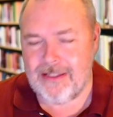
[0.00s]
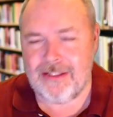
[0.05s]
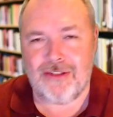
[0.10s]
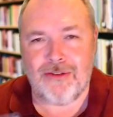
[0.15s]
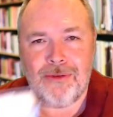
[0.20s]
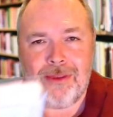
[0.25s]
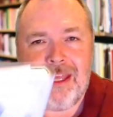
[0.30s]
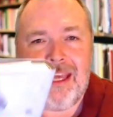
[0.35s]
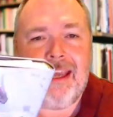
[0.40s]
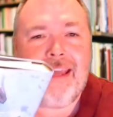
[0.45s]

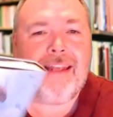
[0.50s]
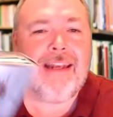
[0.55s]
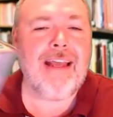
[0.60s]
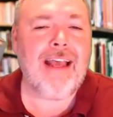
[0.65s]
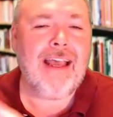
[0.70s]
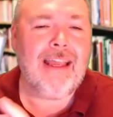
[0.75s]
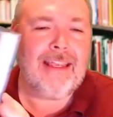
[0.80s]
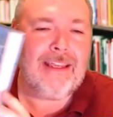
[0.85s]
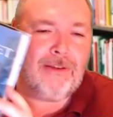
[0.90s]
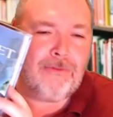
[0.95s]
So then
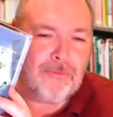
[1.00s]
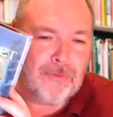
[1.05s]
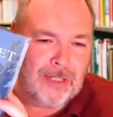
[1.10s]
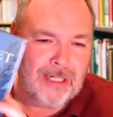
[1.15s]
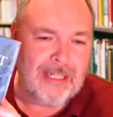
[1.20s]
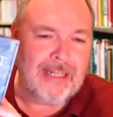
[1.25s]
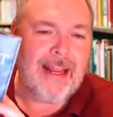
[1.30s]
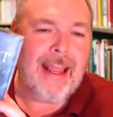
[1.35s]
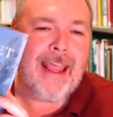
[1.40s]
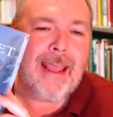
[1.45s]
I can
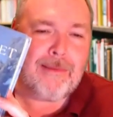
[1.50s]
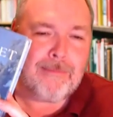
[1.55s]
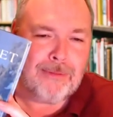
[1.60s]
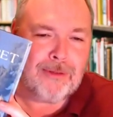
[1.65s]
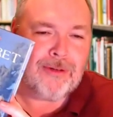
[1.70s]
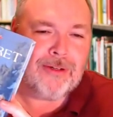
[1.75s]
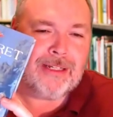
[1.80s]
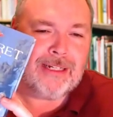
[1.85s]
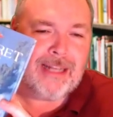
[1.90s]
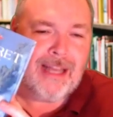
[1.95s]
read
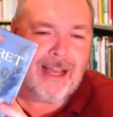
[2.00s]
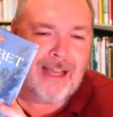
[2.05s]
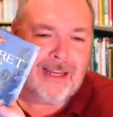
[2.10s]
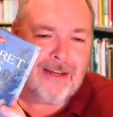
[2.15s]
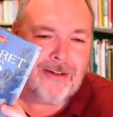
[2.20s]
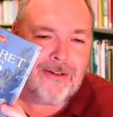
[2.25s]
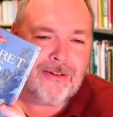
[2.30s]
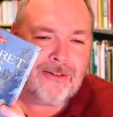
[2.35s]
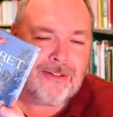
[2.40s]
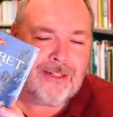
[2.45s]
Amber and
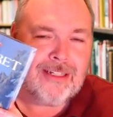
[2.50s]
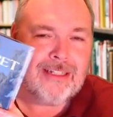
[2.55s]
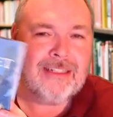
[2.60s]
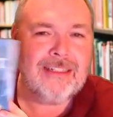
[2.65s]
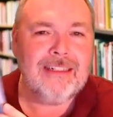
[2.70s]
Iron.